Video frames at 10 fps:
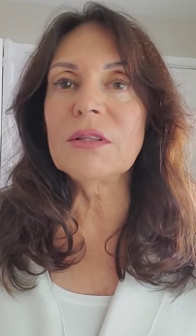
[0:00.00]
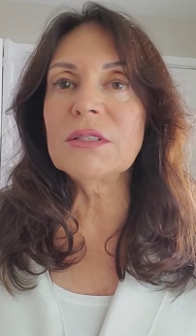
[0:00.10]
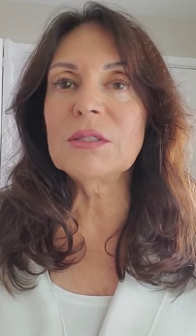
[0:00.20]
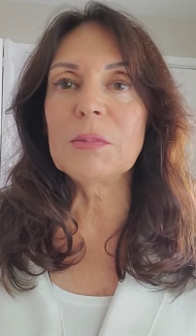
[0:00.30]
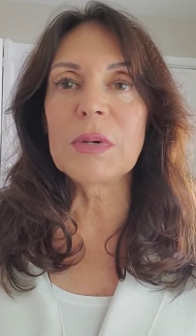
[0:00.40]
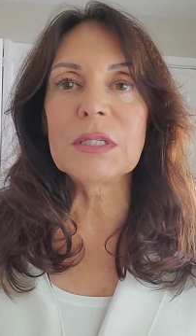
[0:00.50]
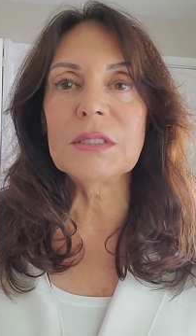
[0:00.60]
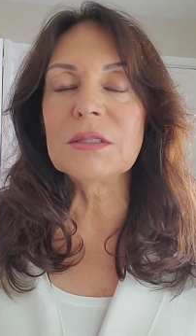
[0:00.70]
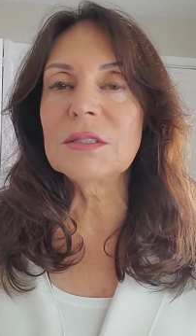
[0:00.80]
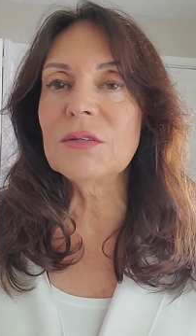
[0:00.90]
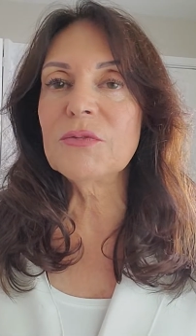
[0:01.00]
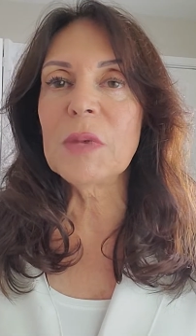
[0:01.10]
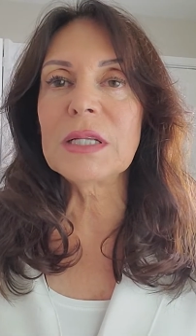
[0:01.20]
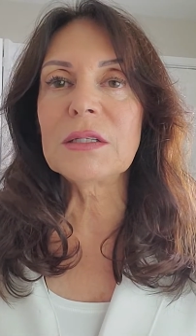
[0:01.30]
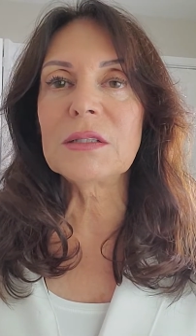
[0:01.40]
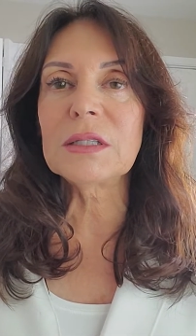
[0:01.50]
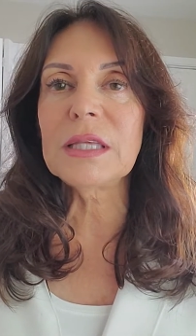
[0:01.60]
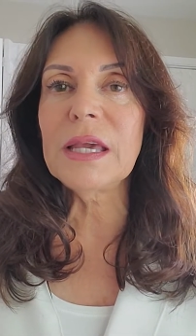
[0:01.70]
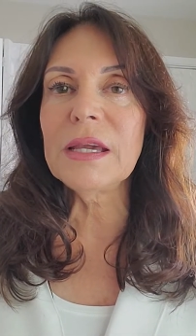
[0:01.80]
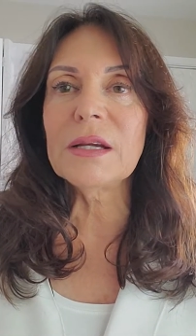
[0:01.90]
this abundance of medical
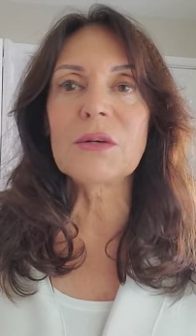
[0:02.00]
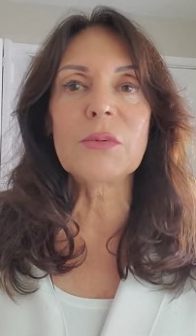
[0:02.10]
care.